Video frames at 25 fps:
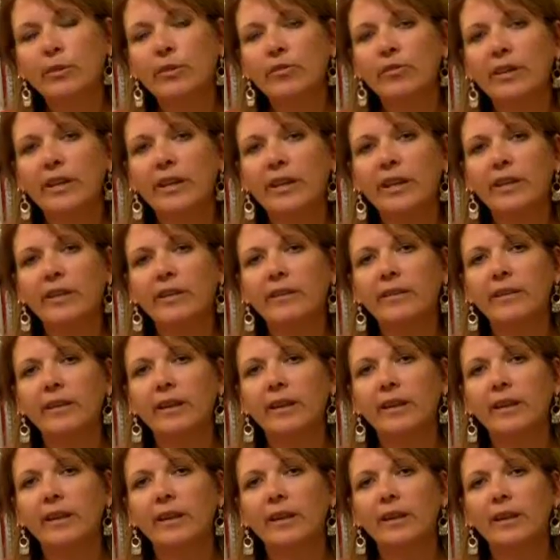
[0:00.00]
prevent
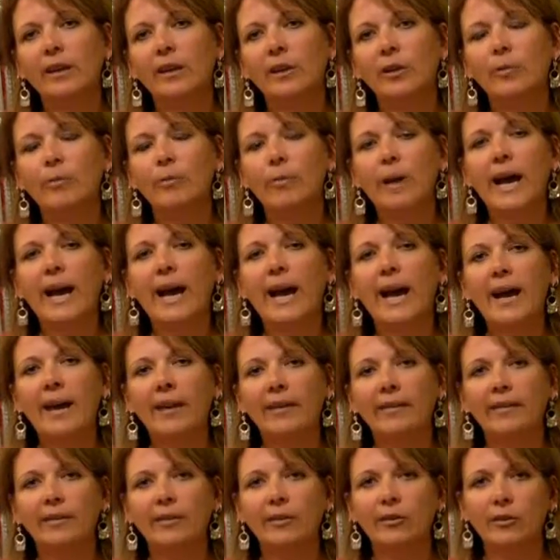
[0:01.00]
and get you
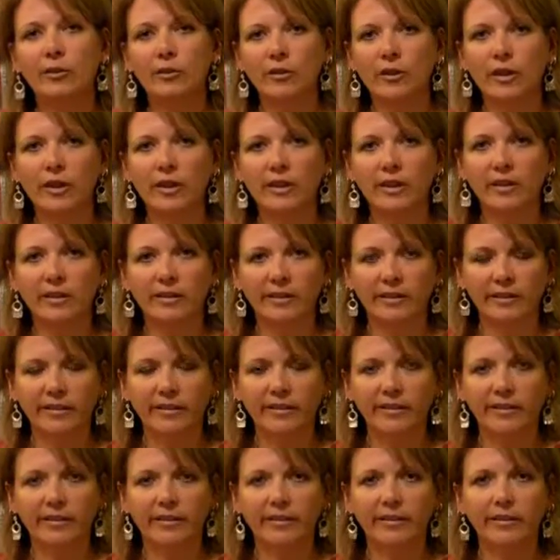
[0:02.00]
past your chronic
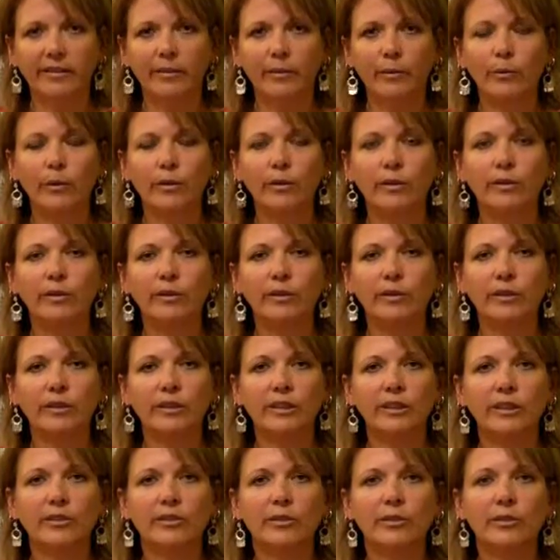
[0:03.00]
illnesses or
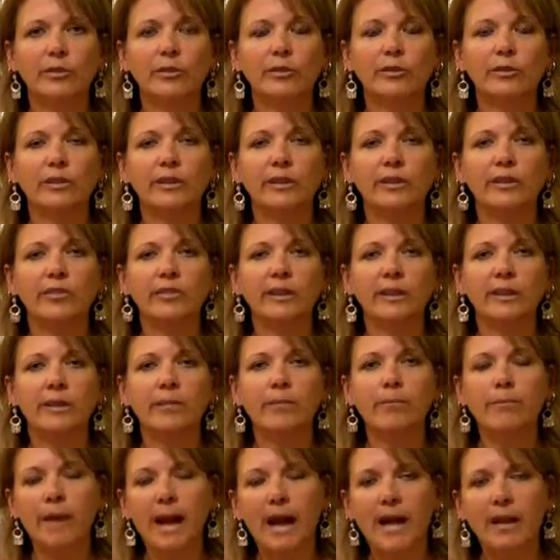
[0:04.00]
learning to live
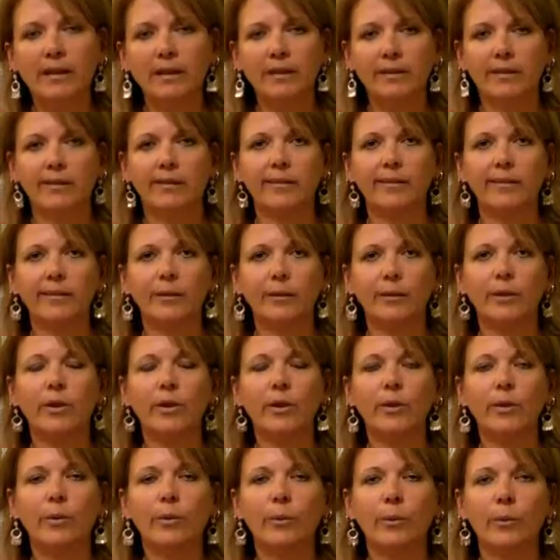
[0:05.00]
in balance
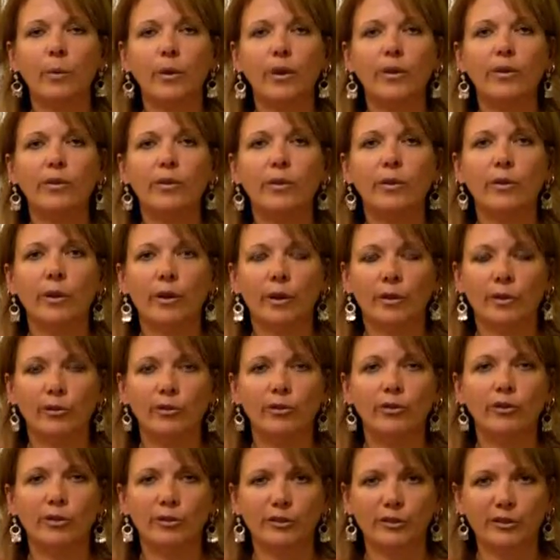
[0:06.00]
with your
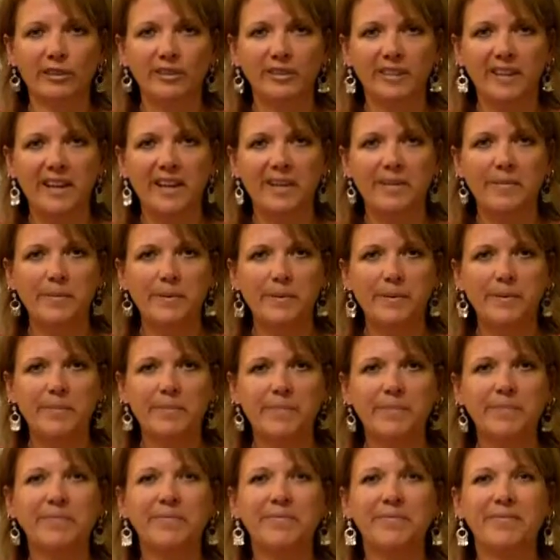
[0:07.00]
own dosha type.
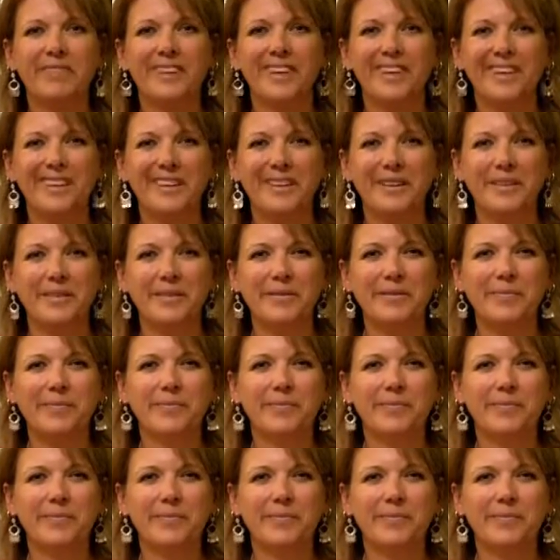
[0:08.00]
Thank you.